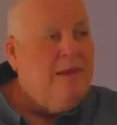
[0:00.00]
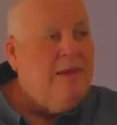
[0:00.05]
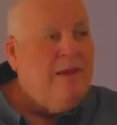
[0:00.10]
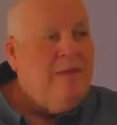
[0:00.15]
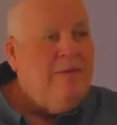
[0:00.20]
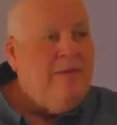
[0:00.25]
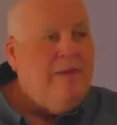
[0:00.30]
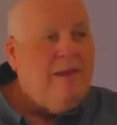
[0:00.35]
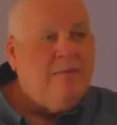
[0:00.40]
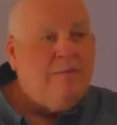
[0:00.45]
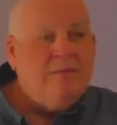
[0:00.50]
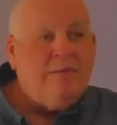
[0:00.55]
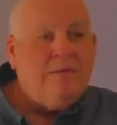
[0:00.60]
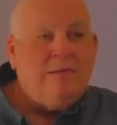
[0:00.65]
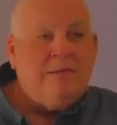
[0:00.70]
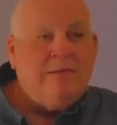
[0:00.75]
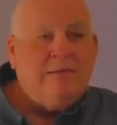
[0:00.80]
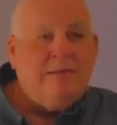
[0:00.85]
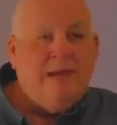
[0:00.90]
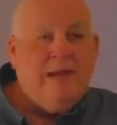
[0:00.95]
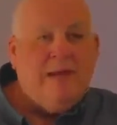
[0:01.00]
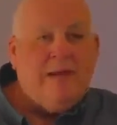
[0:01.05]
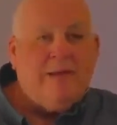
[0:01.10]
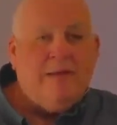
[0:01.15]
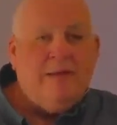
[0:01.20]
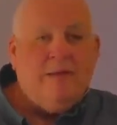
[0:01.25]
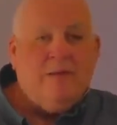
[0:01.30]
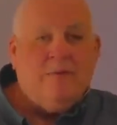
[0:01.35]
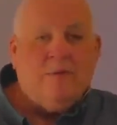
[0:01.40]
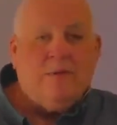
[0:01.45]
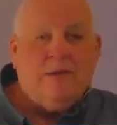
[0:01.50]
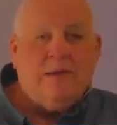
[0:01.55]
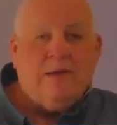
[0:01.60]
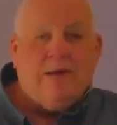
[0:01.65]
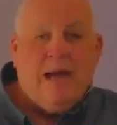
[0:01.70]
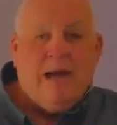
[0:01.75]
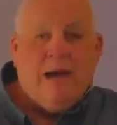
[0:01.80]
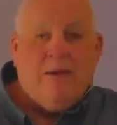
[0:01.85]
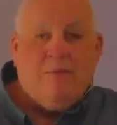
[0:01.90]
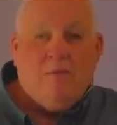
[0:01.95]
And that was exactly where
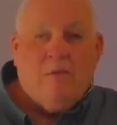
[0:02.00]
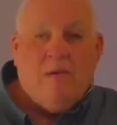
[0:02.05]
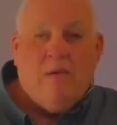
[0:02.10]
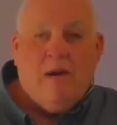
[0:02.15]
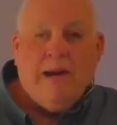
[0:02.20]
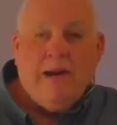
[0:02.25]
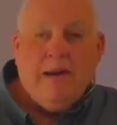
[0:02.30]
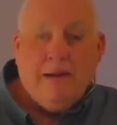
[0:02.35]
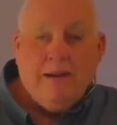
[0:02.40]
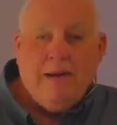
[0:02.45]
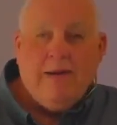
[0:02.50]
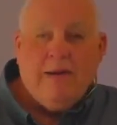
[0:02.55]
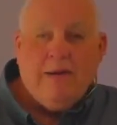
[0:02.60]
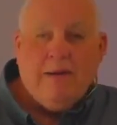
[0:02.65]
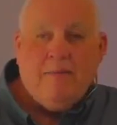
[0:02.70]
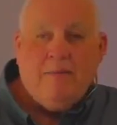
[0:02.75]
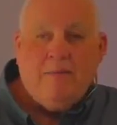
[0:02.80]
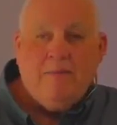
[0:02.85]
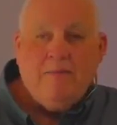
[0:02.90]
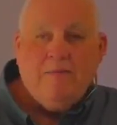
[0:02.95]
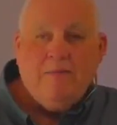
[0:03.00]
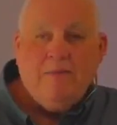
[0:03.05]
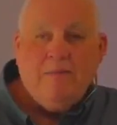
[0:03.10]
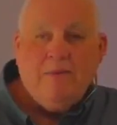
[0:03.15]
God wanted him.